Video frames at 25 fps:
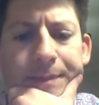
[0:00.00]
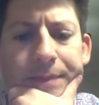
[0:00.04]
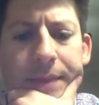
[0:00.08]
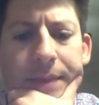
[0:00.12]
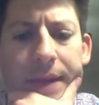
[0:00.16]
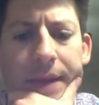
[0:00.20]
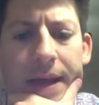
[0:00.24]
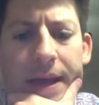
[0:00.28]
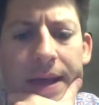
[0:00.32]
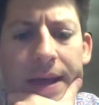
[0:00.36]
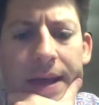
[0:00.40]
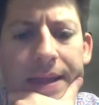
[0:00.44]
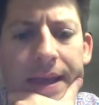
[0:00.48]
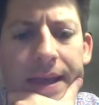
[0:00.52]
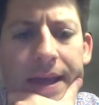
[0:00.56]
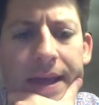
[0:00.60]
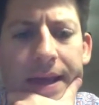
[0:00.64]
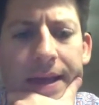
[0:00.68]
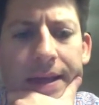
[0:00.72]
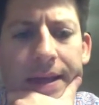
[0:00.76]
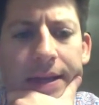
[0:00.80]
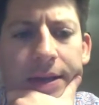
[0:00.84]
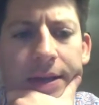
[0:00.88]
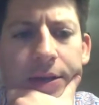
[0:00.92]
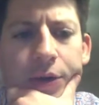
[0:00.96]
And
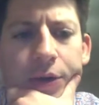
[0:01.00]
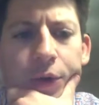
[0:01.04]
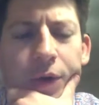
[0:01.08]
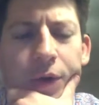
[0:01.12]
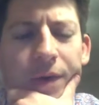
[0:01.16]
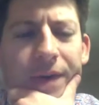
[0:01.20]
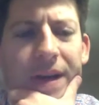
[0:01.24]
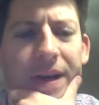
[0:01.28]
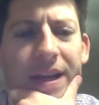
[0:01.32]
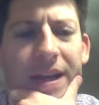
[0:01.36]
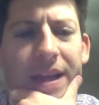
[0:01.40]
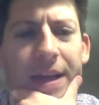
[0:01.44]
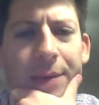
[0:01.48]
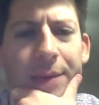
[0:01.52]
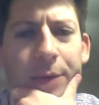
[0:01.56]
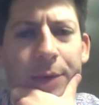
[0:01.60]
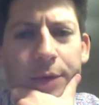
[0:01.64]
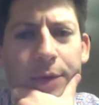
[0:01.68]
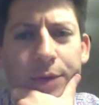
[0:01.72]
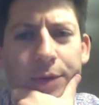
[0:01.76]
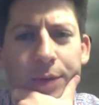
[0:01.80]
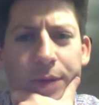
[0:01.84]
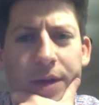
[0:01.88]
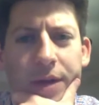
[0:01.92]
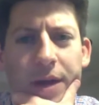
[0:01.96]
then corvée labor,
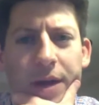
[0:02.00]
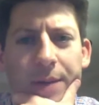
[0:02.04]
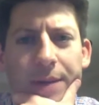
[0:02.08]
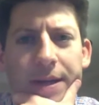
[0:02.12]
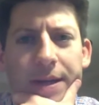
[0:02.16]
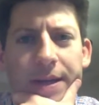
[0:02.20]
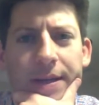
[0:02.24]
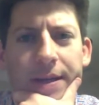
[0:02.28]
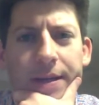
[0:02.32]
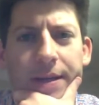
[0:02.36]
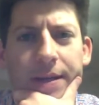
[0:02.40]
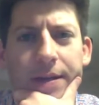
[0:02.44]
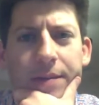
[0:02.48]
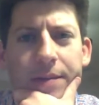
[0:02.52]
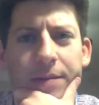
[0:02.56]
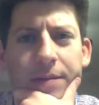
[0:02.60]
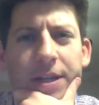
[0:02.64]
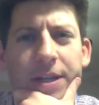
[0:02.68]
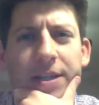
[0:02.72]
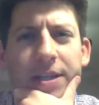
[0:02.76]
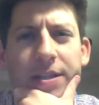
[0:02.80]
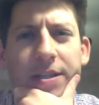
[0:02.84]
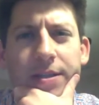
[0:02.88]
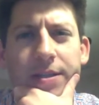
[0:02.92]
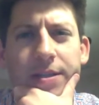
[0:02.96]
which will come in
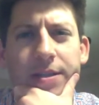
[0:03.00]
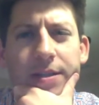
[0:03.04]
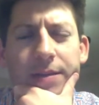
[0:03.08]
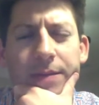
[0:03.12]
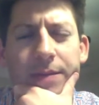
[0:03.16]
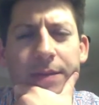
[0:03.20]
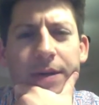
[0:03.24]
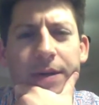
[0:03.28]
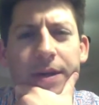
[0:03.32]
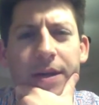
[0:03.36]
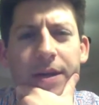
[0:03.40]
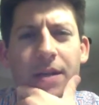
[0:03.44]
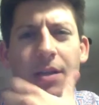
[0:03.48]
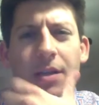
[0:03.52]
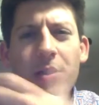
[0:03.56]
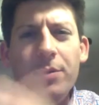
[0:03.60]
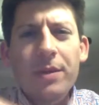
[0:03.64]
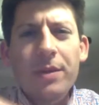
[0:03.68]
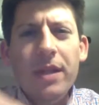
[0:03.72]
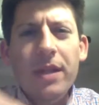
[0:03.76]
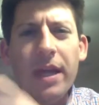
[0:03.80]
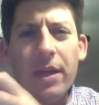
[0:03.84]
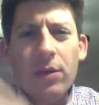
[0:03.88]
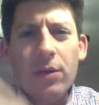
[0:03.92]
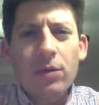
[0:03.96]
a little bit
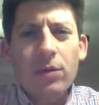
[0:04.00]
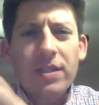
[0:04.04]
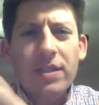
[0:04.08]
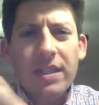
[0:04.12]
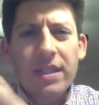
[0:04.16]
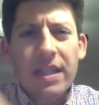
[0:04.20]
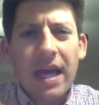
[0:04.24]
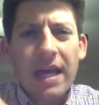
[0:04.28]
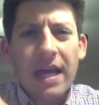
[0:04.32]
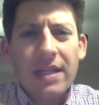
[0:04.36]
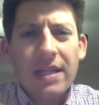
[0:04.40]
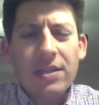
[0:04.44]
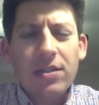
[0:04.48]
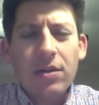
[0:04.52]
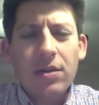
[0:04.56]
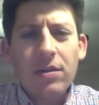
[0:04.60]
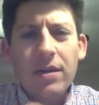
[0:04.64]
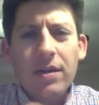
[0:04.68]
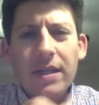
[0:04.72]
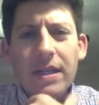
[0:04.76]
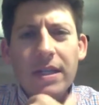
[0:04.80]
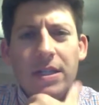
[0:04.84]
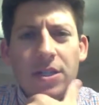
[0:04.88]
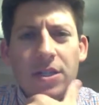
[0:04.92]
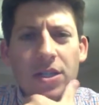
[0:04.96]
later. We'll see that
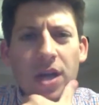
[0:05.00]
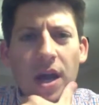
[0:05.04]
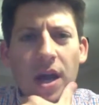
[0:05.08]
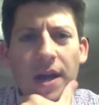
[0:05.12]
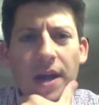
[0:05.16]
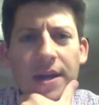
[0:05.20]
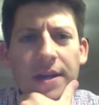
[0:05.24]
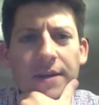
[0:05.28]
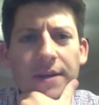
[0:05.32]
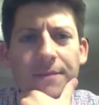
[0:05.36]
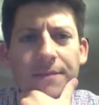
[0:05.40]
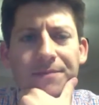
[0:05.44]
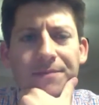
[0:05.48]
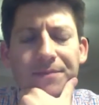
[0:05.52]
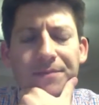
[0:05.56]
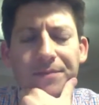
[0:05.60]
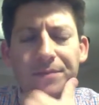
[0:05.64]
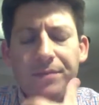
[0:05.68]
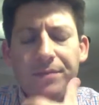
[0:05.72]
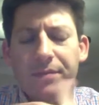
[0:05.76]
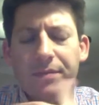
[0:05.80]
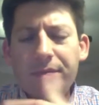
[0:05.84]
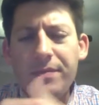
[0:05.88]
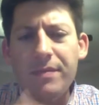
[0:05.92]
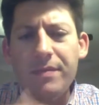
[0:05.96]
certainly in China
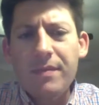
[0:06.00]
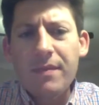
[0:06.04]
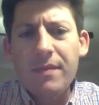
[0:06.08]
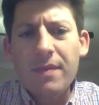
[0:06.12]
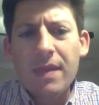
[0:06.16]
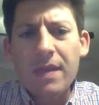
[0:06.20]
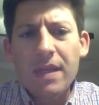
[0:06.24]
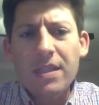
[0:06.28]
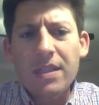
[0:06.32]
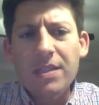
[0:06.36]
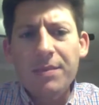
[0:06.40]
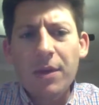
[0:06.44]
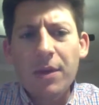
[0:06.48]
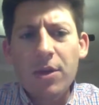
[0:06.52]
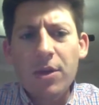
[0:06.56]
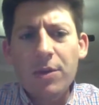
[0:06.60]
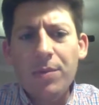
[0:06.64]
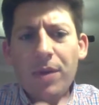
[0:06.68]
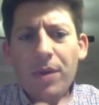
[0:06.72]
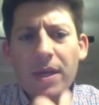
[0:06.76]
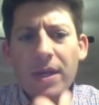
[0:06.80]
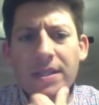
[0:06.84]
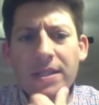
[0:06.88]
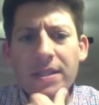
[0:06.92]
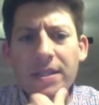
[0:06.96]
and some other
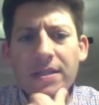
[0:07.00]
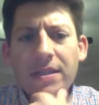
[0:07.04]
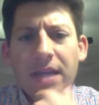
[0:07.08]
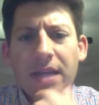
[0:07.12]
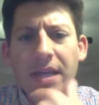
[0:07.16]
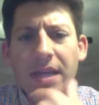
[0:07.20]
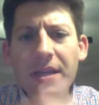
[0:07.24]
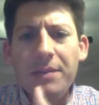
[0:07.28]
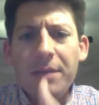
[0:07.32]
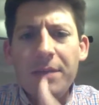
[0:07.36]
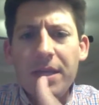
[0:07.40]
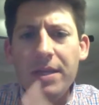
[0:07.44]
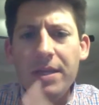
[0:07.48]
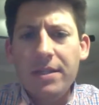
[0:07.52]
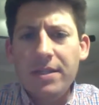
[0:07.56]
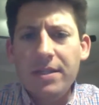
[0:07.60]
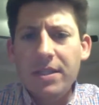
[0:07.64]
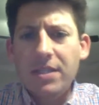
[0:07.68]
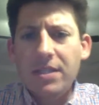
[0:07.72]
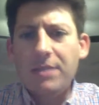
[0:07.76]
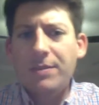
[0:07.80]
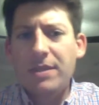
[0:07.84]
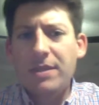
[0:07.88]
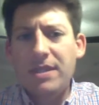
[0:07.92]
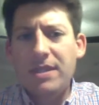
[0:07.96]
places, and the MITA
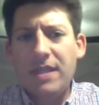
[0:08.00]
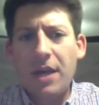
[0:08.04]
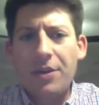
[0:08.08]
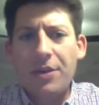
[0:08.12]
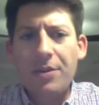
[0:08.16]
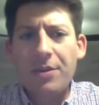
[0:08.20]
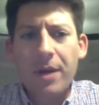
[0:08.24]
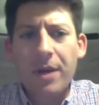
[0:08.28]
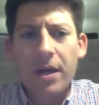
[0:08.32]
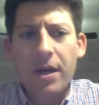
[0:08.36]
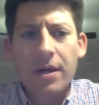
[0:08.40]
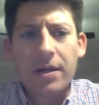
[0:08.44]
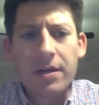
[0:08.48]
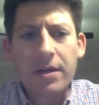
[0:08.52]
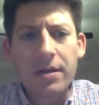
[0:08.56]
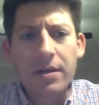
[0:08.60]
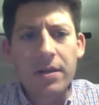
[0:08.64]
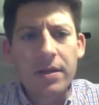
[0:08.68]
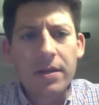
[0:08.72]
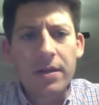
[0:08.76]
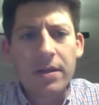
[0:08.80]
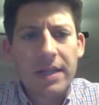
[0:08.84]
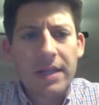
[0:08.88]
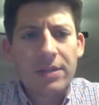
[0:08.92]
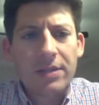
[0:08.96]
system in South America.
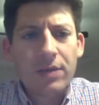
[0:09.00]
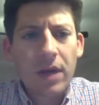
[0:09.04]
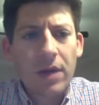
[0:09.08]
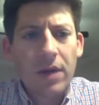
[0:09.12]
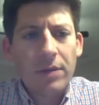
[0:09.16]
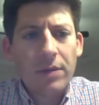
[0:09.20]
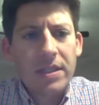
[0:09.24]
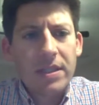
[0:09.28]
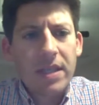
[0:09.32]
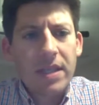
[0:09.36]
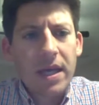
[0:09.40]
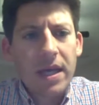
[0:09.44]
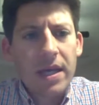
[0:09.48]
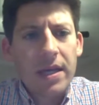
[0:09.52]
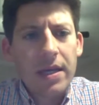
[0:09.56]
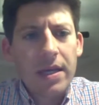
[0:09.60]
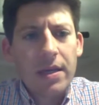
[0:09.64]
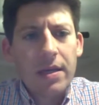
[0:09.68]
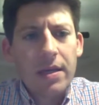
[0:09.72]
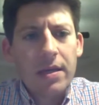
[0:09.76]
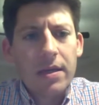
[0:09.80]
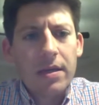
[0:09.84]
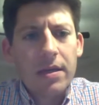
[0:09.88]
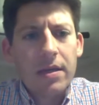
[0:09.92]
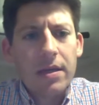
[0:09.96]
That's what I would say
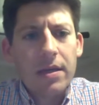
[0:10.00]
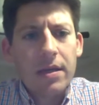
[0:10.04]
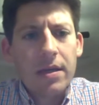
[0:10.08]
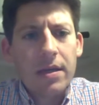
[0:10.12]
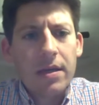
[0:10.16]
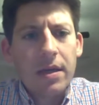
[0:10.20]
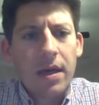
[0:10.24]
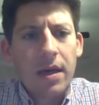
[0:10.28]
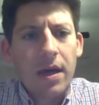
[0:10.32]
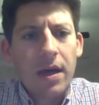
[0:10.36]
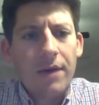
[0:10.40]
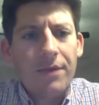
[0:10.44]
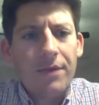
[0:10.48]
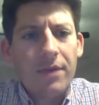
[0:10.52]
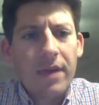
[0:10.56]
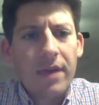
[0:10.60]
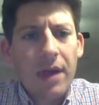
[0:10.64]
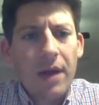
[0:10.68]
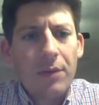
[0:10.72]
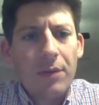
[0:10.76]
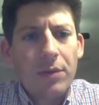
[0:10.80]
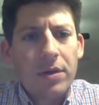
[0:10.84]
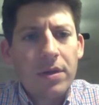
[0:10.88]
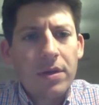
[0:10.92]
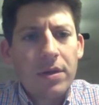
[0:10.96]
for
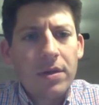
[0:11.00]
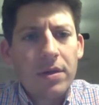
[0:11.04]
that one.